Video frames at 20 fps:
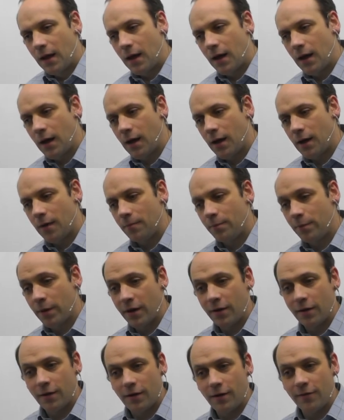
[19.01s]

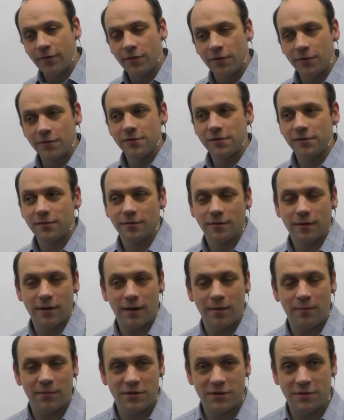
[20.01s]
But of course,
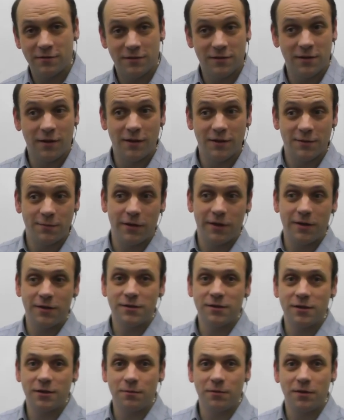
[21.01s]
in material science, we're
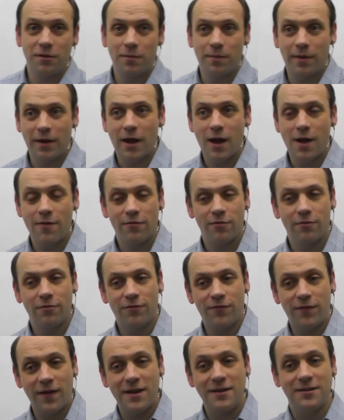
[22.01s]
concerned with the behavior of
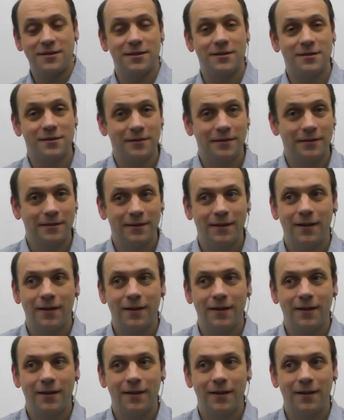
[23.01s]
phases.